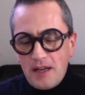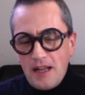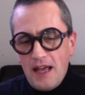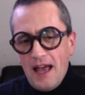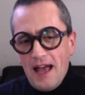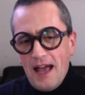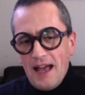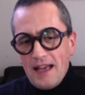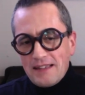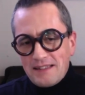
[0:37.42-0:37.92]

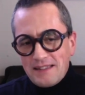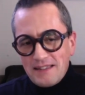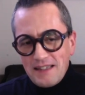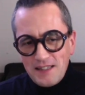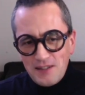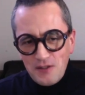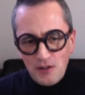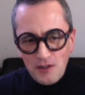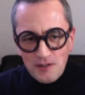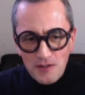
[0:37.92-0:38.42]
Haas
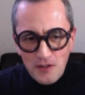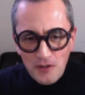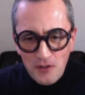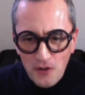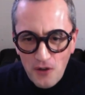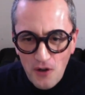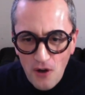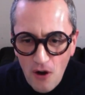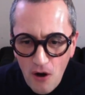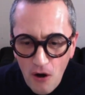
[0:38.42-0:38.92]
is also the
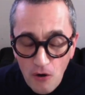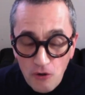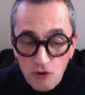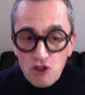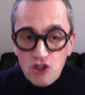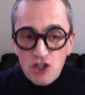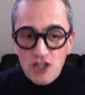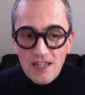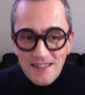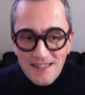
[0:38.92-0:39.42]
co-host.
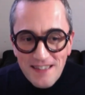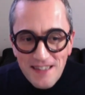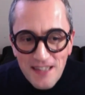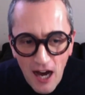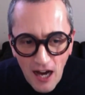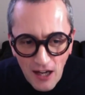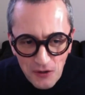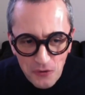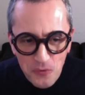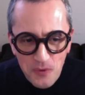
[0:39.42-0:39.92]
She's
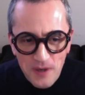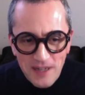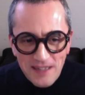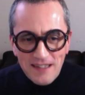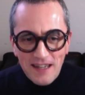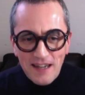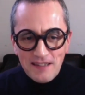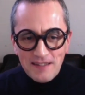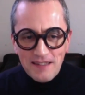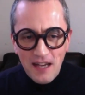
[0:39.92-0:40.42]
not with
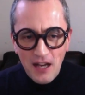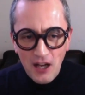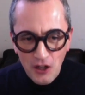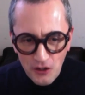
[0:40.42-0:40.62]
us